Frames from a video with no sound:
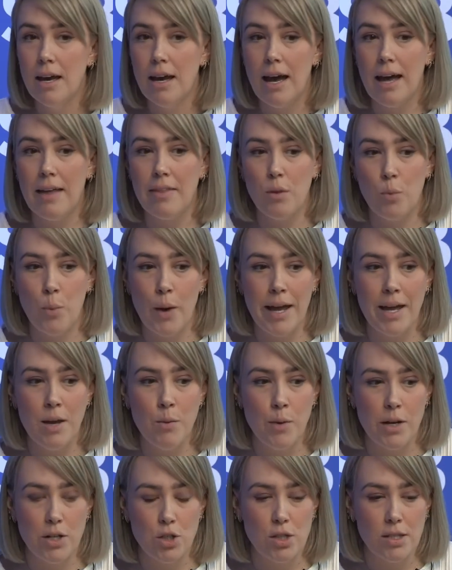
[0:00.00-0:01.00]
And the way in
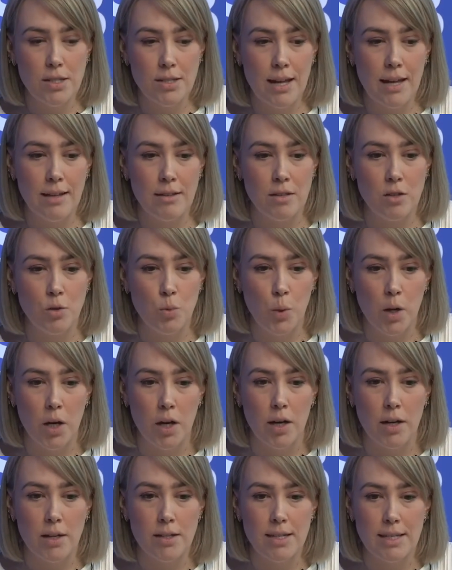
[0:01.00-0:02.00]
which a standard
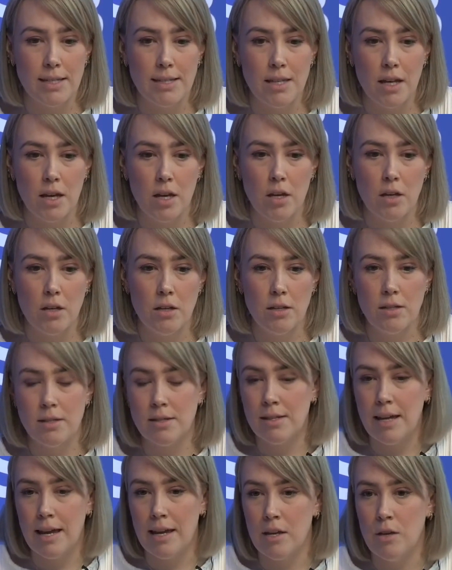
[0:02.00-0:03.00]
works is that,
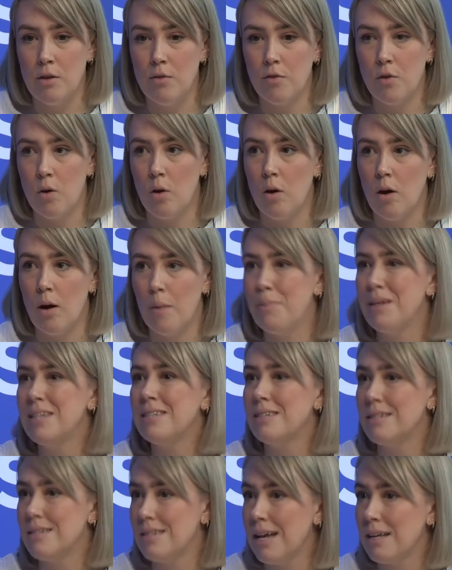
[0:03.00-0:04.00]
say you've got a
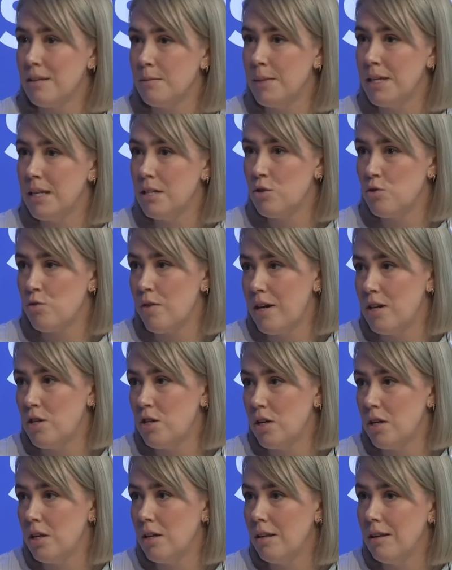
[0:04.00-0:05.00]
business
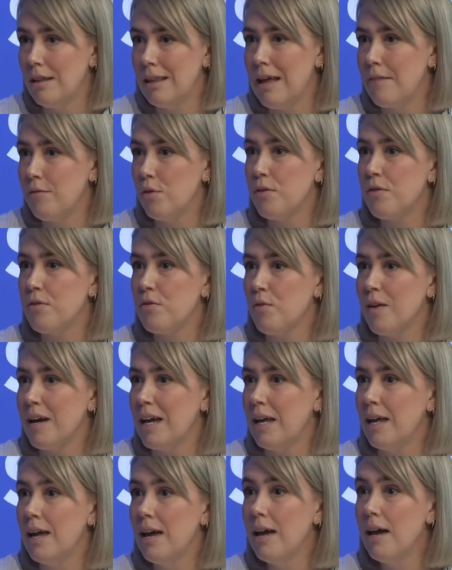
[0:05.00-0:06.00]
administration level
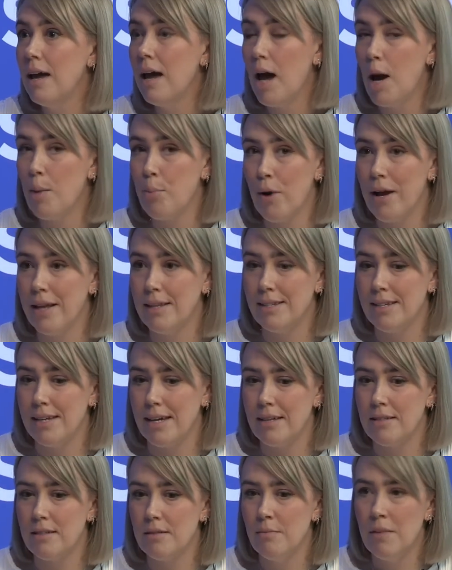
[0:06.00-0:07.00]
3
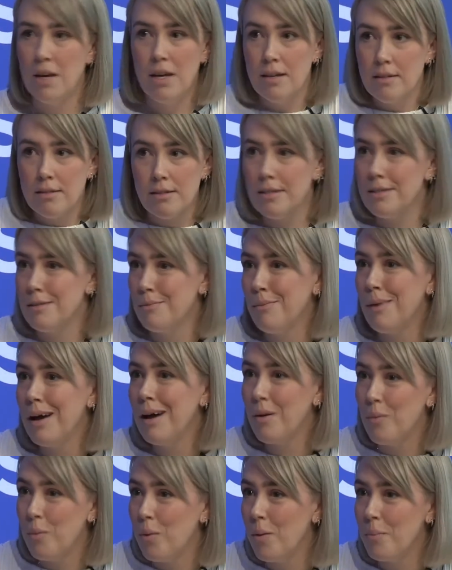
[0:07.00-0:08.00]
apprentice, doesn't
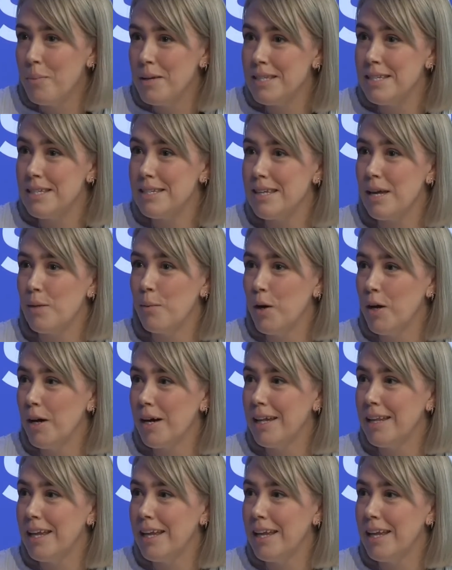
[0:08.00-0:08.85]
matter what business they're working